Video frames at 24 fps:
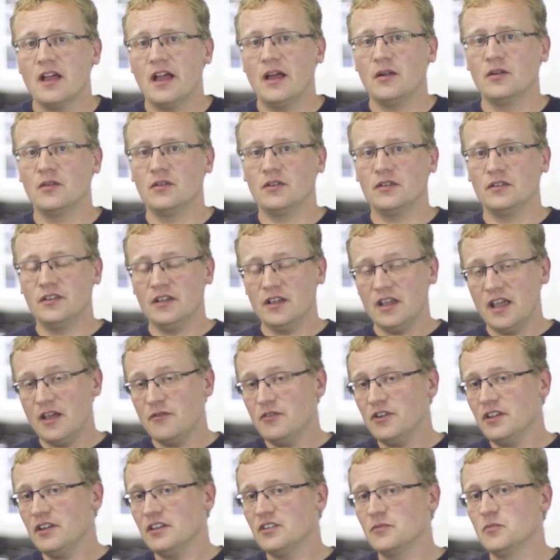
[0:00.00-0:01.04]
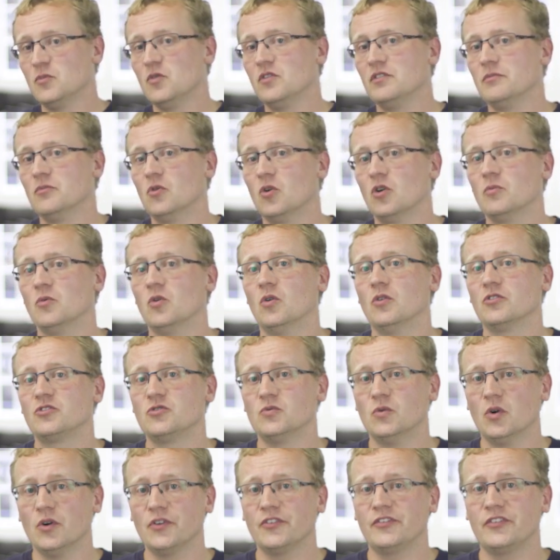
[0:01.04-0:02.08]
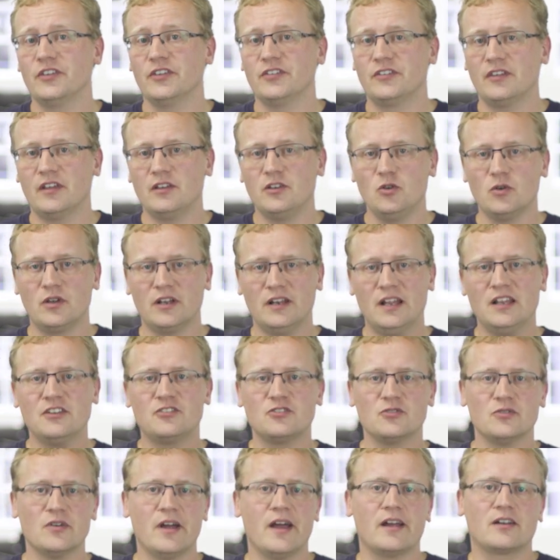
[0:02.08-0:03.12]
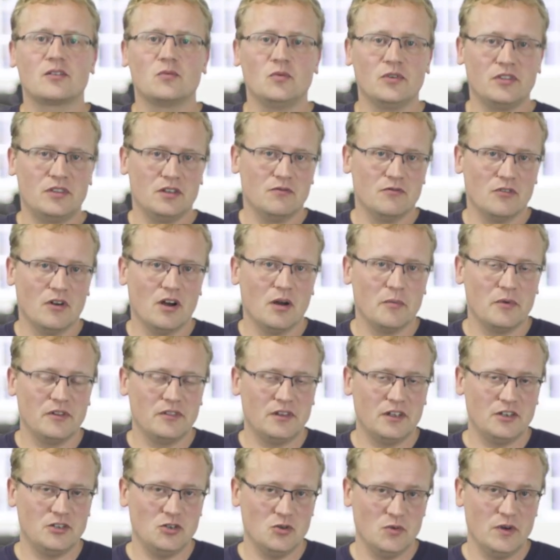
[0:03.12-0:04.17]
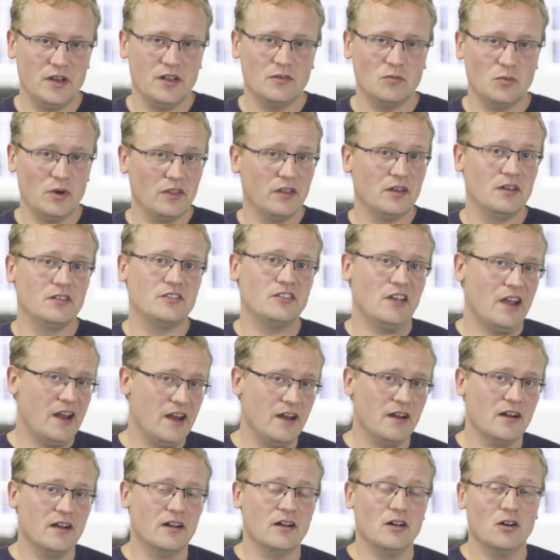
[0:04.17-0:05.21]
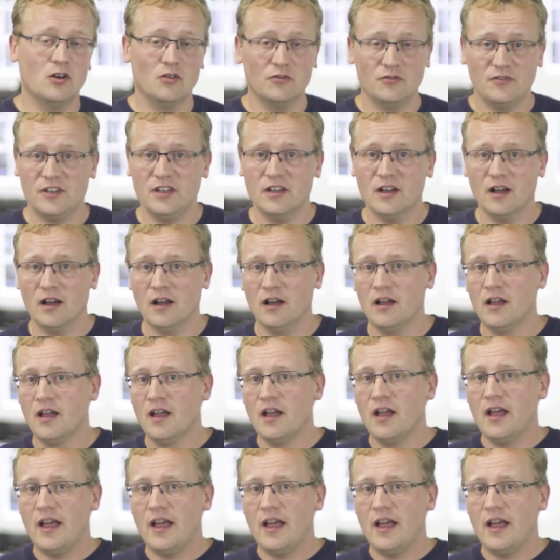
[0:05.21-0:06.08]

And the, everything's moving more and more towards this, that you can interact with the environment that you're in, whether it's AR or VR.